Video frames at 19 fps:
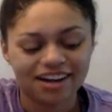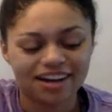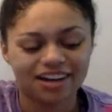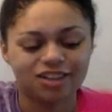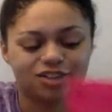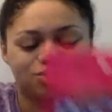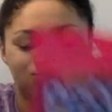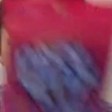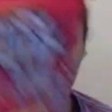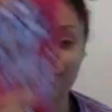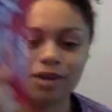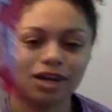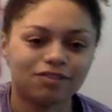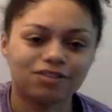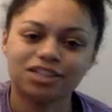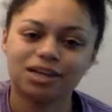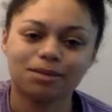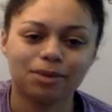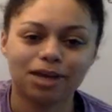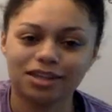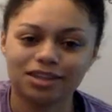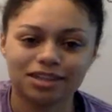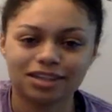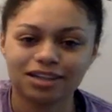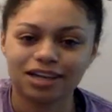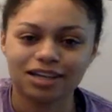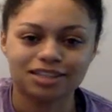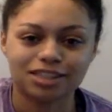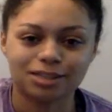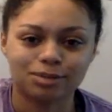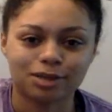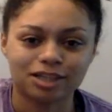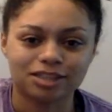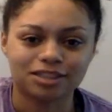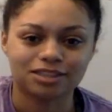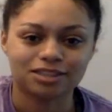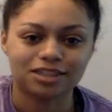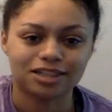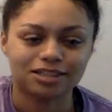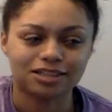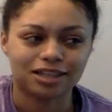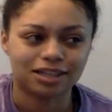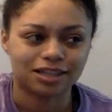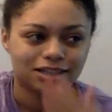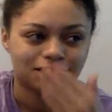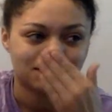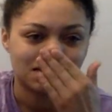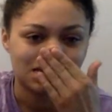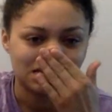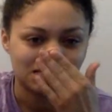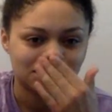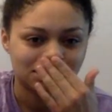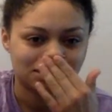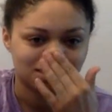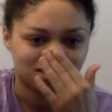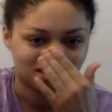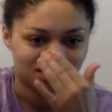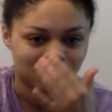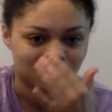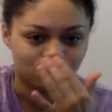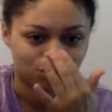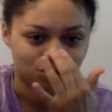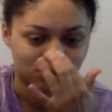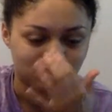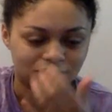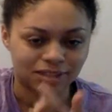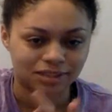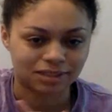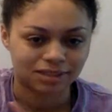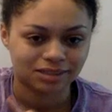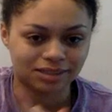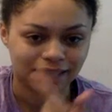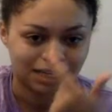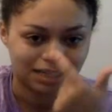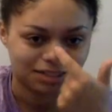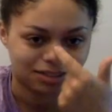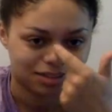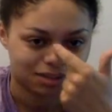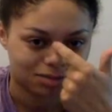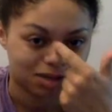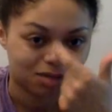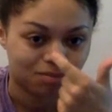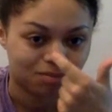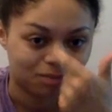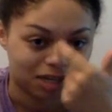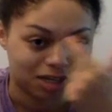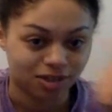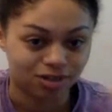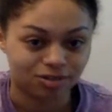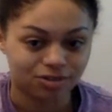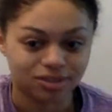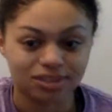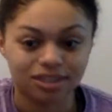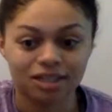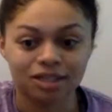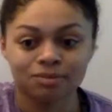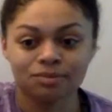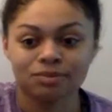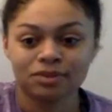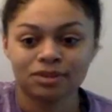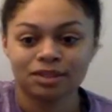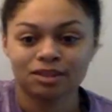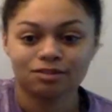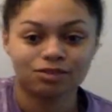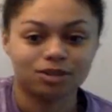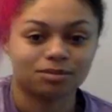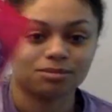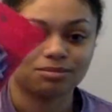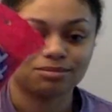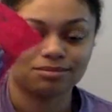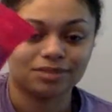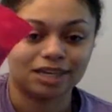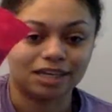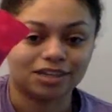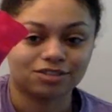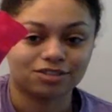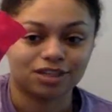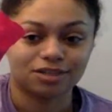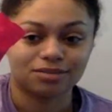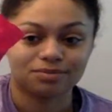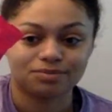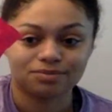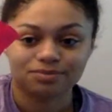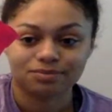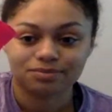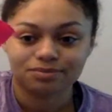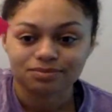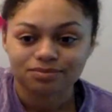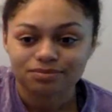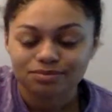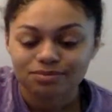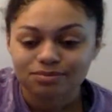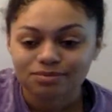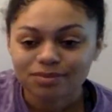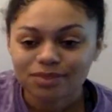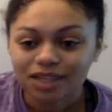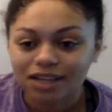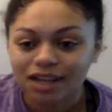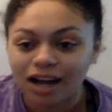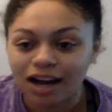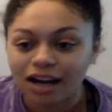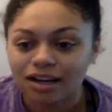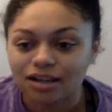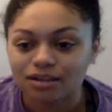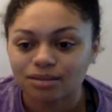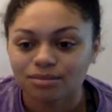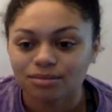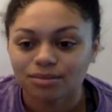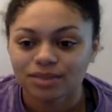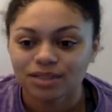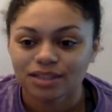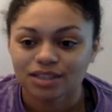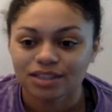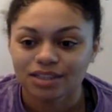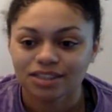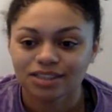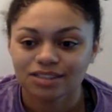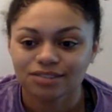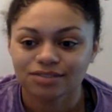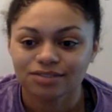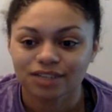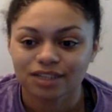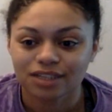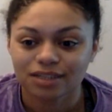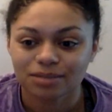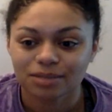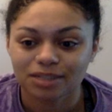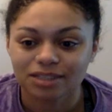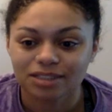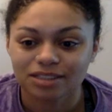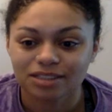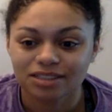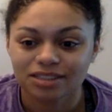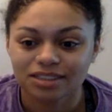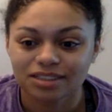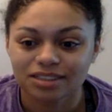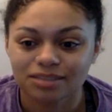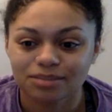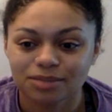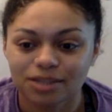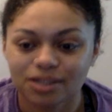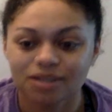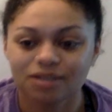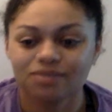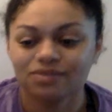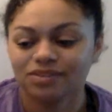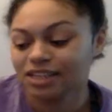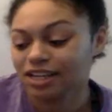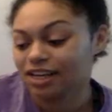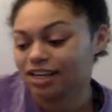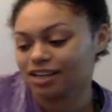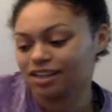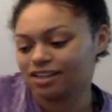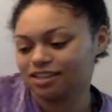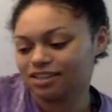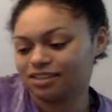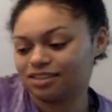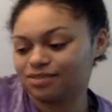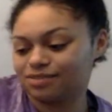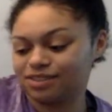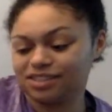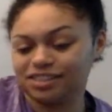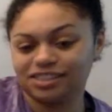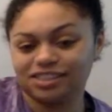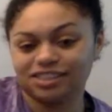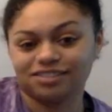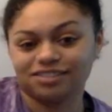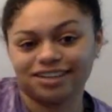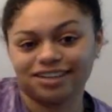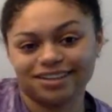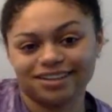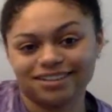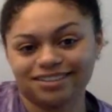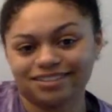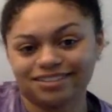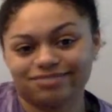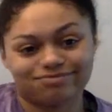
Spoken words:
And I just remember, every time I think I see pixie sticks, I, like, taste the taste of them up my nose from eighth grade. That's a funny pixie sticks are bomb. Yeah, they're pretty good, right?